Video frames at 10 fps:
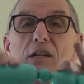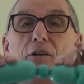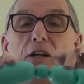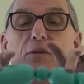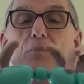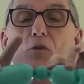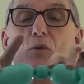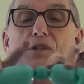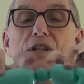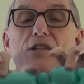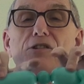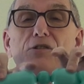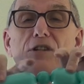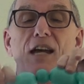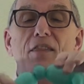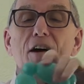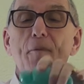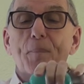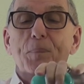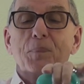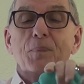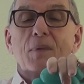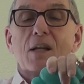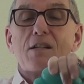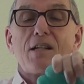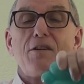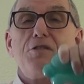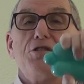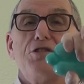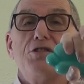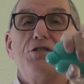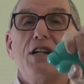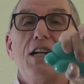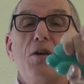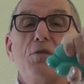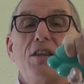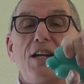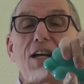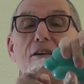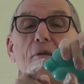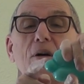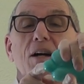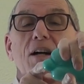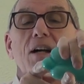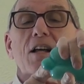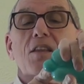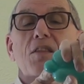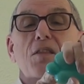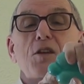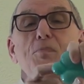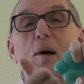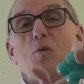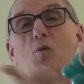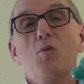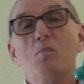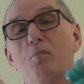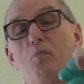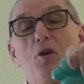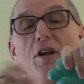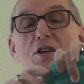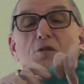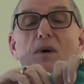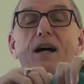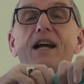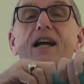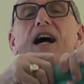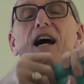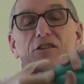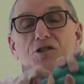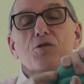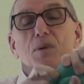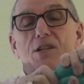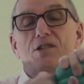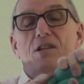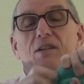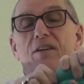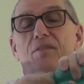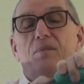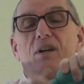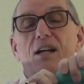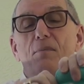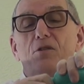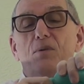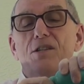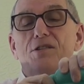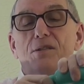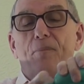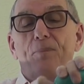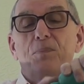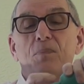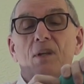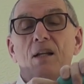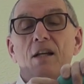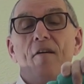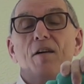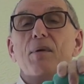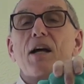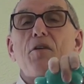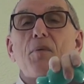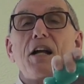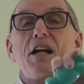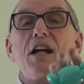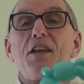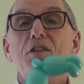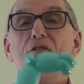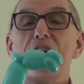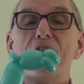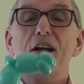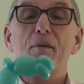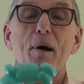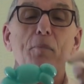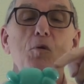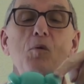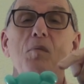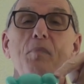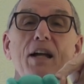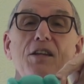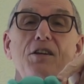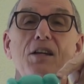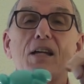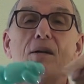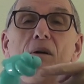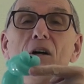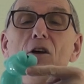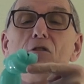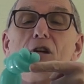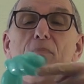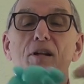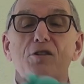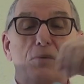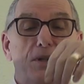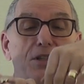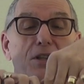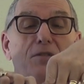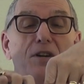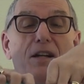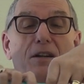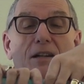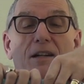We're going to twist these two together, so just gently hold it there, this bubble, pull it this way as you twist, cut the twist. And there, we need another three finger bubble, back to the three pinch twist at the front.